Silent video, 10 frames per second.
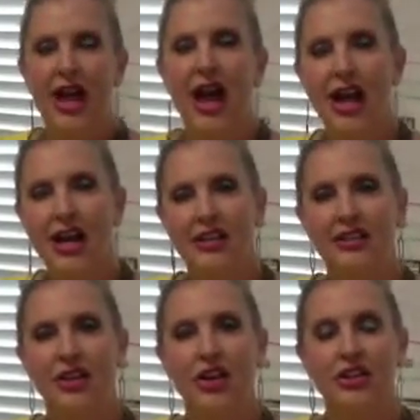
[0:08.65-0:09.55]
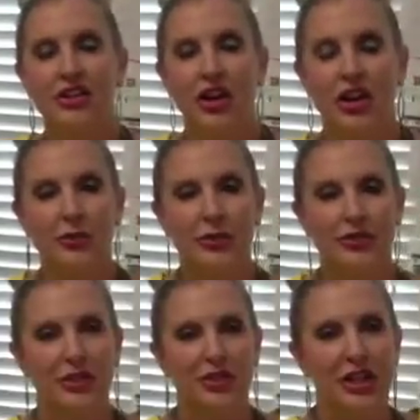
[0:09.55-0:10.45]
and Arkansas Hospital
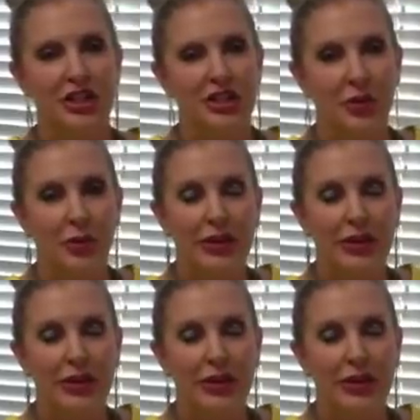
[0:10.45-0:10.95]
Association.